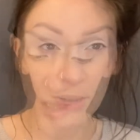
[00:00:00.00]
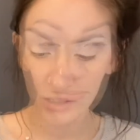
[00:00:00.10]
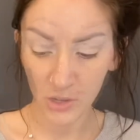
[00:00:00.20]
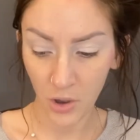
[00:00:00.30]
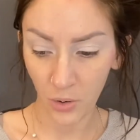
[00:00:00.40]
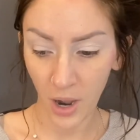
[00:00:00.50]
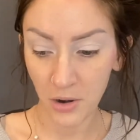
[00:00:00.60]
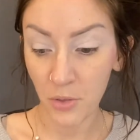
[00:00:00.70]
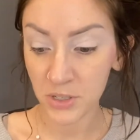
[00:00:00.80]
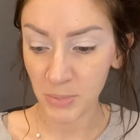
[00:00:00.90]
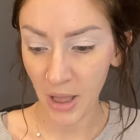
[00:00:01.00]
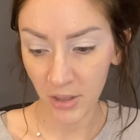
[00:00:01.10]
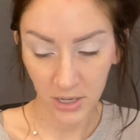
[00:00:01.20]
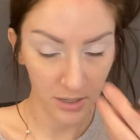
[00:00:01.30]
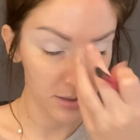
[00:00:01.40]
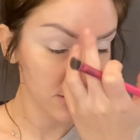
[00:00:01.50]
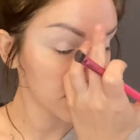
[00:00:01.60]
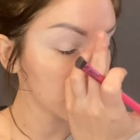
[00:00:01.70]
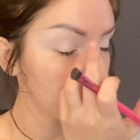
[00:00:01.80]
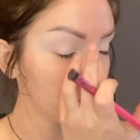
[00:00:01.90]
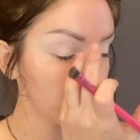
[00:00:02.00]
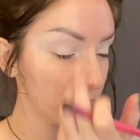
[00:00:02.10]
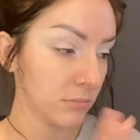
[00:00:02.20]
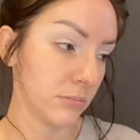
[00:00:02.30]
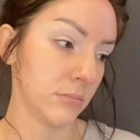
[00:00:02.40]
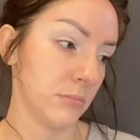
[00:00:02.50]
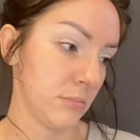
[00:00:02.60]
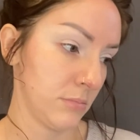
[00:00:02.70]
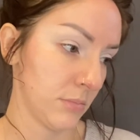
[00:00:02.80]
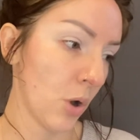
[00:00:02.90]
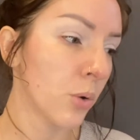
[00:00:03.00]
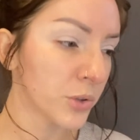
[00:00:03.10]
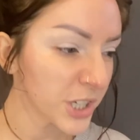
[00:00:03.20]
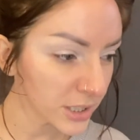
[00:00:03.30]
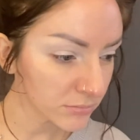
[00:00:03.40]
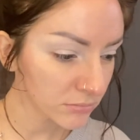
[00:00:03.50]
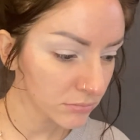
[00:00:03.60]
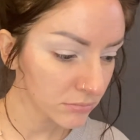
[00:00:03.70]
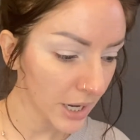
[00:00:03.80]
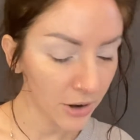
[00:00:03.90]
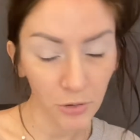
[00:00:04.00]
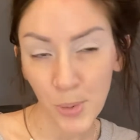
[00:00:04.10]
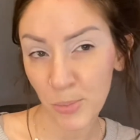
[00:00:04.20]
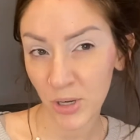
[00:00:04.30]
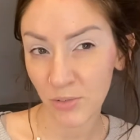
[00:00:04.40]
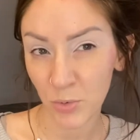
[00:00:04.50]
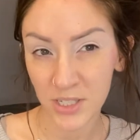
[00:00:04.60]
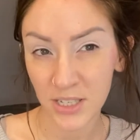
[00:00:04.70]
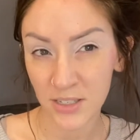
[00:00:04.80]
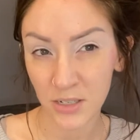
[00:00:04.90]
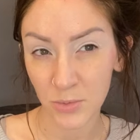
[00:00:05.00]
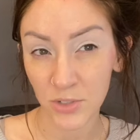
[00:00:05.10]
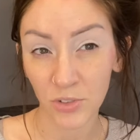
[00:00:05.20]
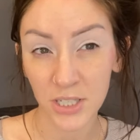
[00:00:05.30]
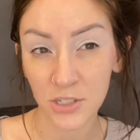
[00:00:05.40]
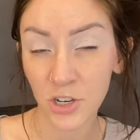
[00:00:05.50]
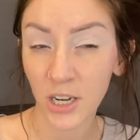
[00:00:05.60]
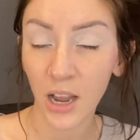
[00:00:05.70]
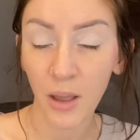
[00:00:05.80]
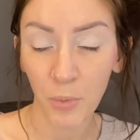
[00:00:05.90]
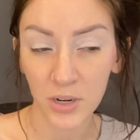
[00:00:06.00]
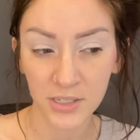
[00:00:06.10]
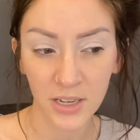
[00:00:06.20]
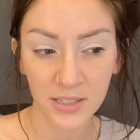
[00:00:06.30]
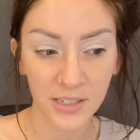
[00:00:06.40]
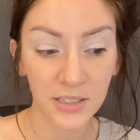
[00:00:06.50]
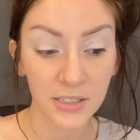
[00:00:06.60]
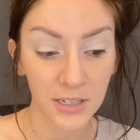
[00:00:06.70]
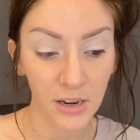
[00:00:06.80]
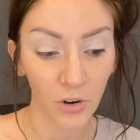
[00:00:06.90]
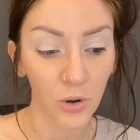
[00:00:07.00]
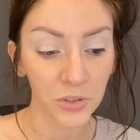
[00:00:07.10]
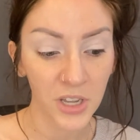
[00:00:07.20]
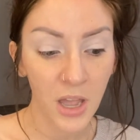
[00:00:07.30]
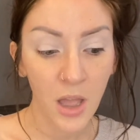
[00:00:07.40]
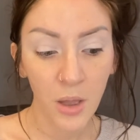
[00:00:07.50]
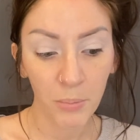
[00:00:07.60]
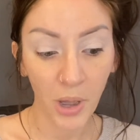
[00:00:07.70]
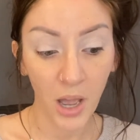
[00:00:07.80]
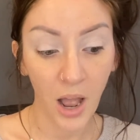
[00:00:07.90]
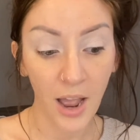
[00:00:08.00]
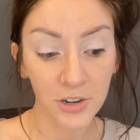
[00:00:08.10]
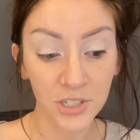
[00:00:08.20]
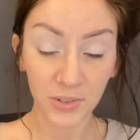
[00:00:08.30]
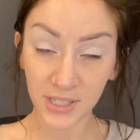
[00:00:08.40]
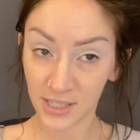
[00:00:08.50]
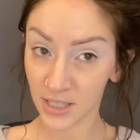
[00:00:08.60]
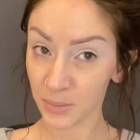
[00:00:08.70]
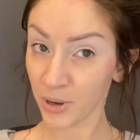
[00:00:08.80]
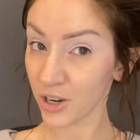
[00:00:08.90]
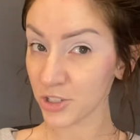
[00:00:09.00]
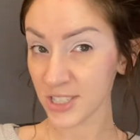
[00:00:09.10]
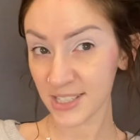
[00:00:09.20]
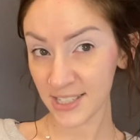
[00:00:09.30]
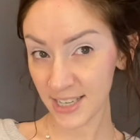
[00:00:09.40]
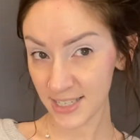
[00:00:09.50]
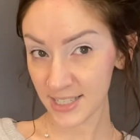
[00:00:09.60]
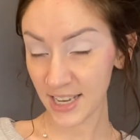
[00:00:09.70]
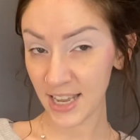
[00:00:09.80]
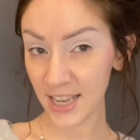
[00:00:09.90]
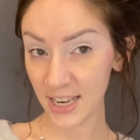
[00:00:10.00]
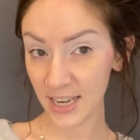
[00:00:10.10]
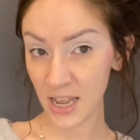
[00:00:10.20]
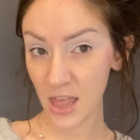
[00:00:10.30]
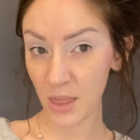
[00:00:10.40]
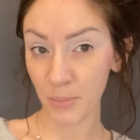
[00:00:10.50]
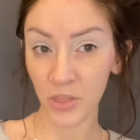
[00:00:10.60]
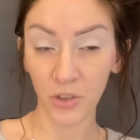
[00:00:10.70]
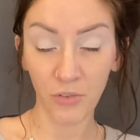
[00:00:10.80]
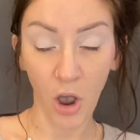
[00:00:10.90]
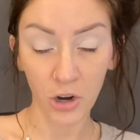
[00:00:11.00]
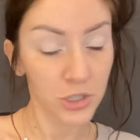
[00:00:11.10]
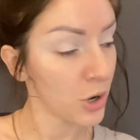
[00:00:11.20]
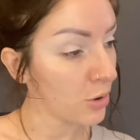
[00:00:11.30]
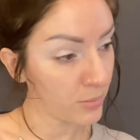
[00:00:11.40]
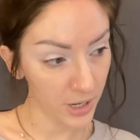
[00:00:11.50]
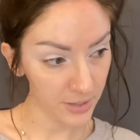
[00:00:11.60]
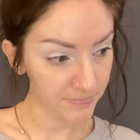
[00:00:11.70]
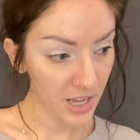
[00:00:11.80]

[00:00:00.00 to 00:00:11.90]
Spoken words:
So I know this palette is older. I don't remember even what season it was released during. I want to say it's at least a year old, but I just recently purchased it in the month of October,